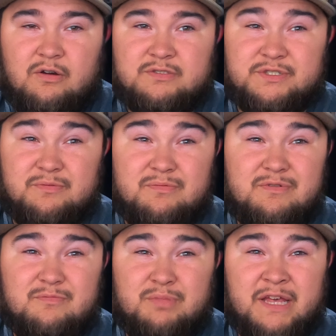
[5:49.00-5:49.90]
Also,
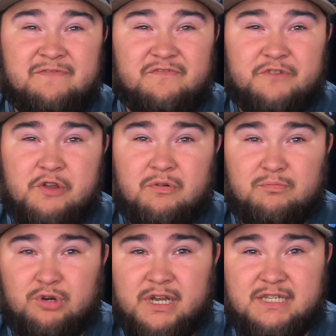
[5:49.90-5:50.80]
plan for
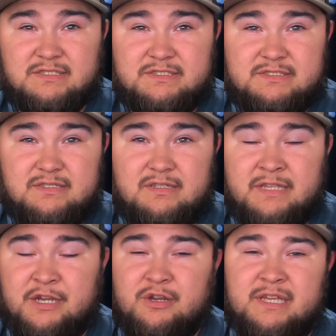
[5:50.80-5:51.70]
frequent breaks.
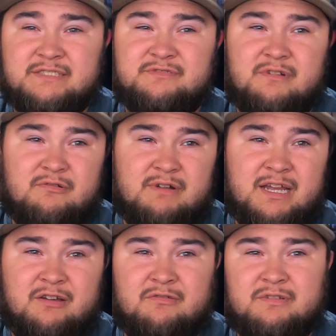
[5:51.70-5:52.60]
Let your kids run
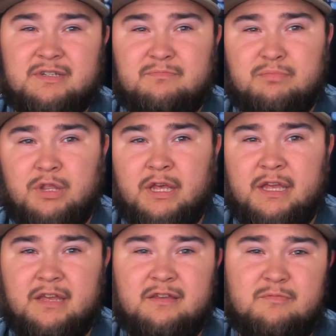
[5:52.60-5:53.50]
around,
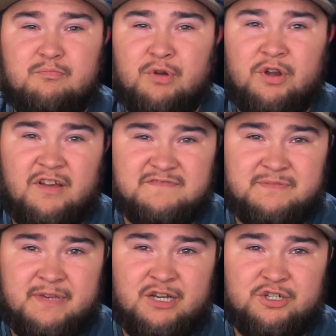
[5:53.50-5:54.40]
play, burn off
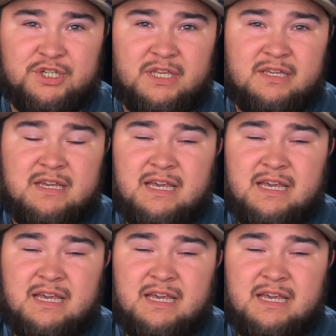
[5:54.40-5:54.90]
some energy.